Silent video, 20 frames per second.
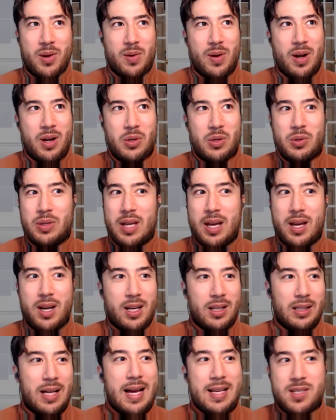are you
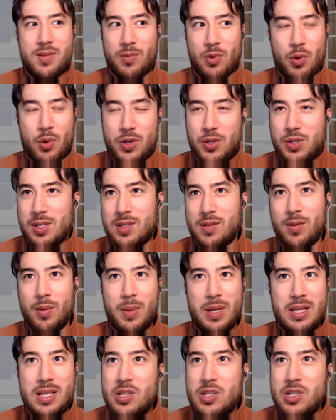getting lots of questions from
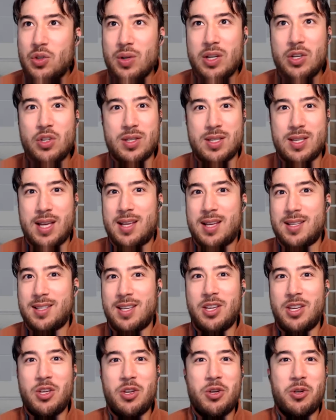industry just
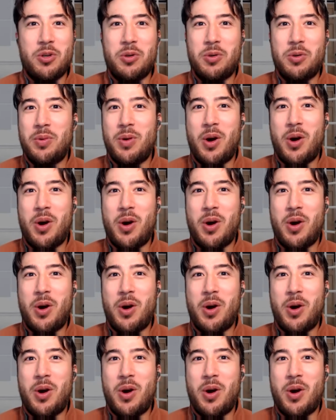asking you,